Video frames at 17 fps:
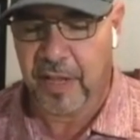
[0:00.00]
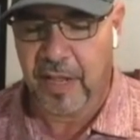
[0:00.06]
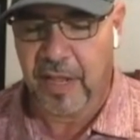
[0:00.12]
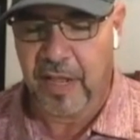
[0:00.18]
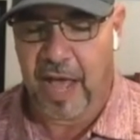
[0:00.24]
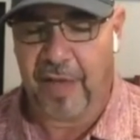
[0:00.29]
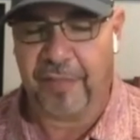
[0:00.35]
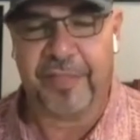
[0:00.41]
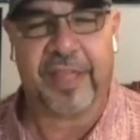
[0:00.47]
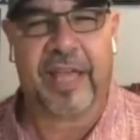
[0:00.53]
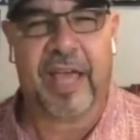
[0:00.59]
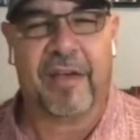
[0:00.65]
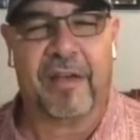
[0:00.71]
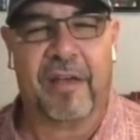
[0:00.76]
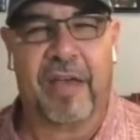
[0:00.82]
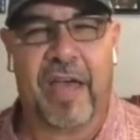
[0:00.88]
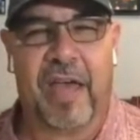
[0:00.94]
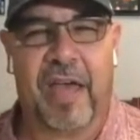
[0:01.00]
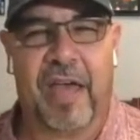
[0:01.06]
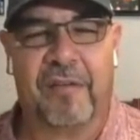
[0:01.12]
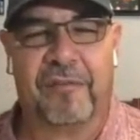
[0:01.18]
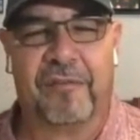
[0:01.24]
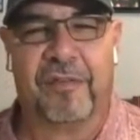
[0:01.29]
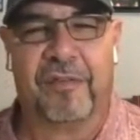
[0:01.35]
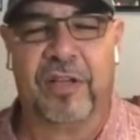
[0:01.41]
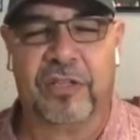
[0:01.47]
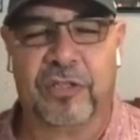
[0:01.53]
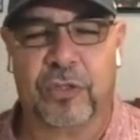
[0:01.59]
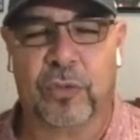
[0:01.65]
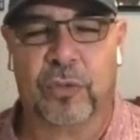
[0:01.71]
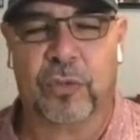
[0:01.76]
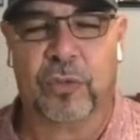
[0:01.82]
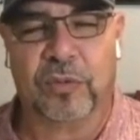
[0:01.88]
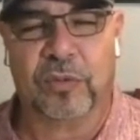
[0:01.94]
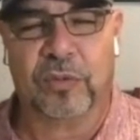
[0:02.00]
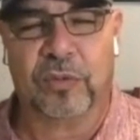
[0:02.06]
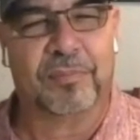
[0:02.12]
I think FSU will